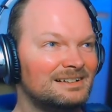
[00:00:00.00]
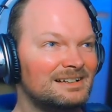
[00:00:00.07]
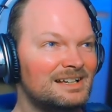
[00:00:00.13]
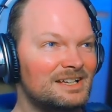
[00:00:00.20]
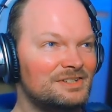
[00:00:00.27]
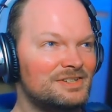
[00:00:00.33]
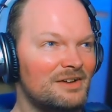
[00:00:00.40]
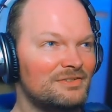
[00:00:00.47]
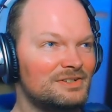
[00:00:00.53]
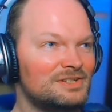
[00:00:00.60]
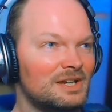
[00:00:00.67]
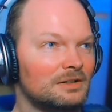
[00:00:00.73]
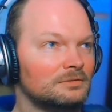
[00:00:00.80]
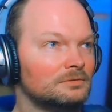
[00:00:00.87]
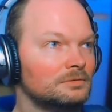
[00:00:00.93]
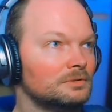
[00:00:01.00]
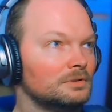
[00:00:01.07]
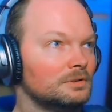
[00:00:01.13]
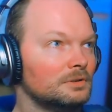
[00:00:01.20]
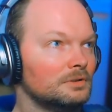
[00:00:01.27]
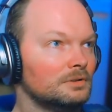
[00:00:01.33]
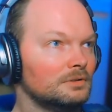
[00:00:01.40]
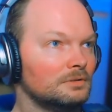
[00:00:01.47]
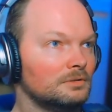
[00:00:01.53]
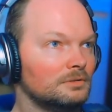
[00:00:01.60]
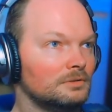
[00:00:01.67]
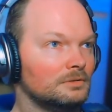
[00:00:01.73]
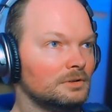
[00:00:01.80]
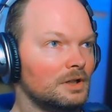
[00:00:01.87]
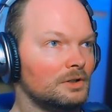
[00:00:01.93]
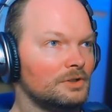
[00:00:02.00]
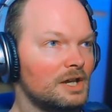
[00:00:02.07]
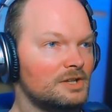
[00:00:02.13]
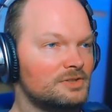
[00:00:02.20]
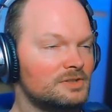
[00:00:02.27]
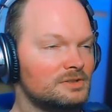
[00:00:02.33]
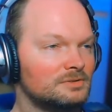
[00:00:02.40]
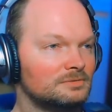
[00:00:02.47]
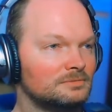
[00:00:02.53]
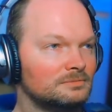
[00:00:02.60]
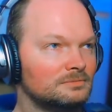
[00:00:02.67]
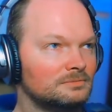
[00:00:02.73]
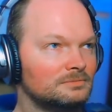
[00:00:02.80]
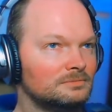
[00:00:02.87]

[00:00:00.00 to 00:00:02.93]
Oh, He's hey, it blew up the wall. Man, oh, did I think of that?